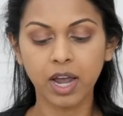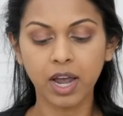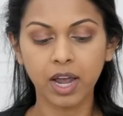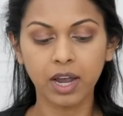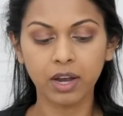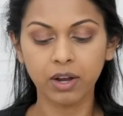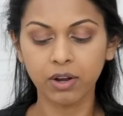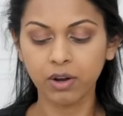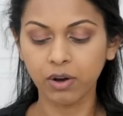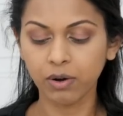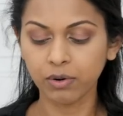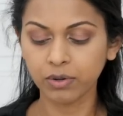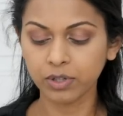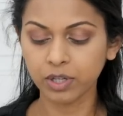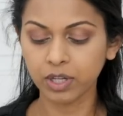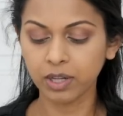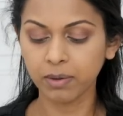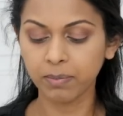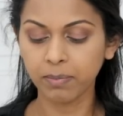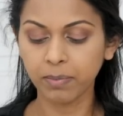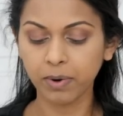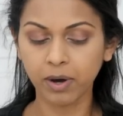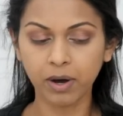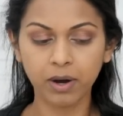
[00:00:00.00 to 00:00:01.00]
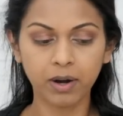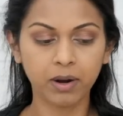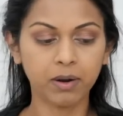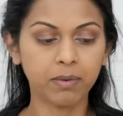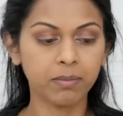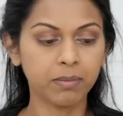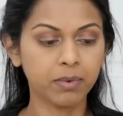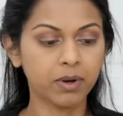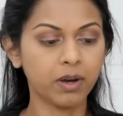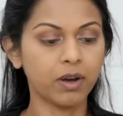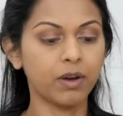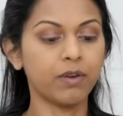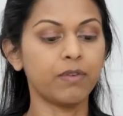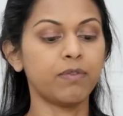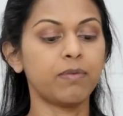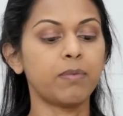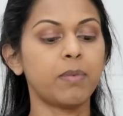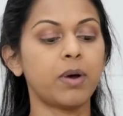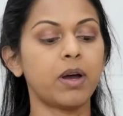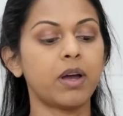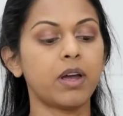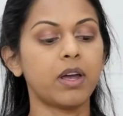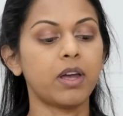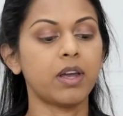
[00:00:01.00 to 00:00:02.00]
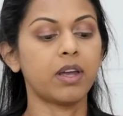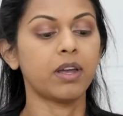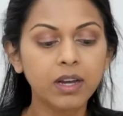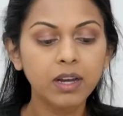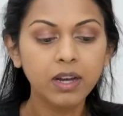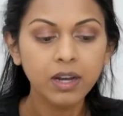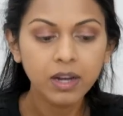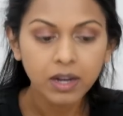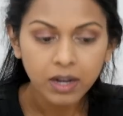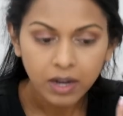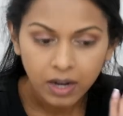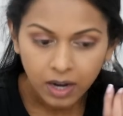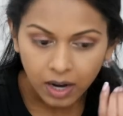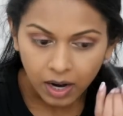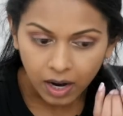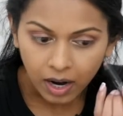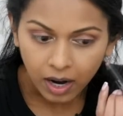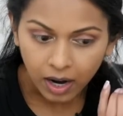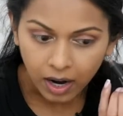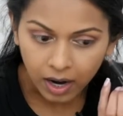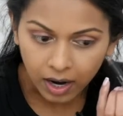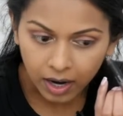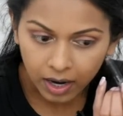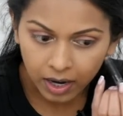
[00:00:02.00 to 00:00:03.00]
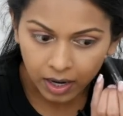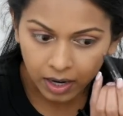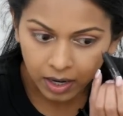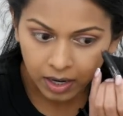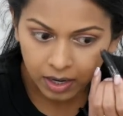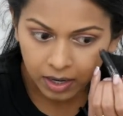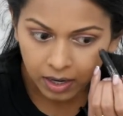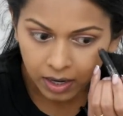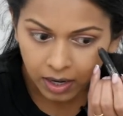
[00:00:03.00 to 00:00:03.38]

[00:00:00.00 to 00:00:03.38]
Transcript: and go to the bottom of my eye.